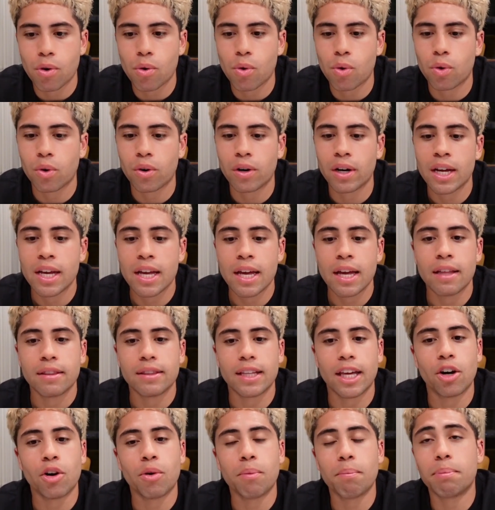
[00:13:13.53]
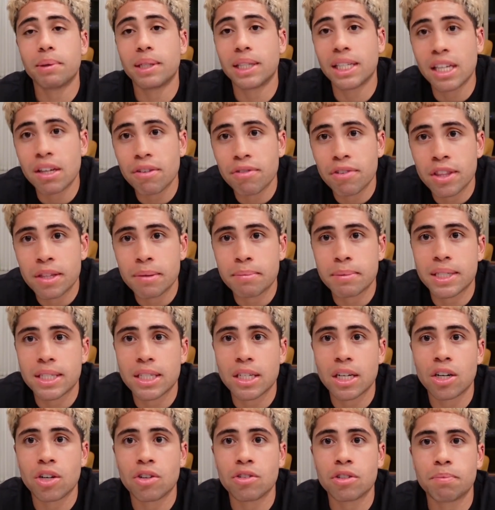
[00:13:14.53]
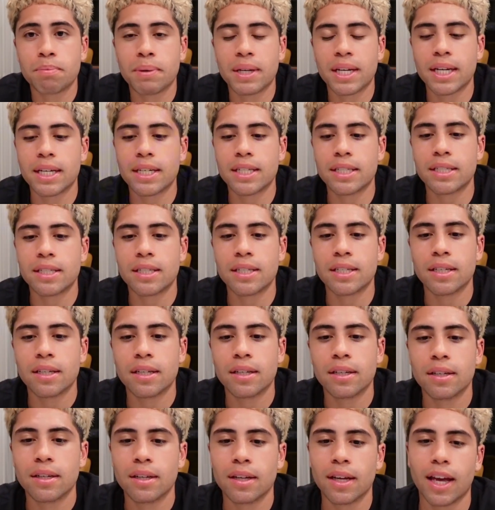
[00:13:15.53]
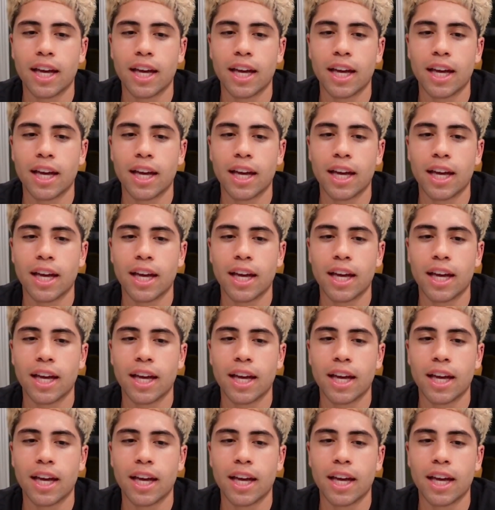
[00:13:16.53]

or they don't believe in themselves because,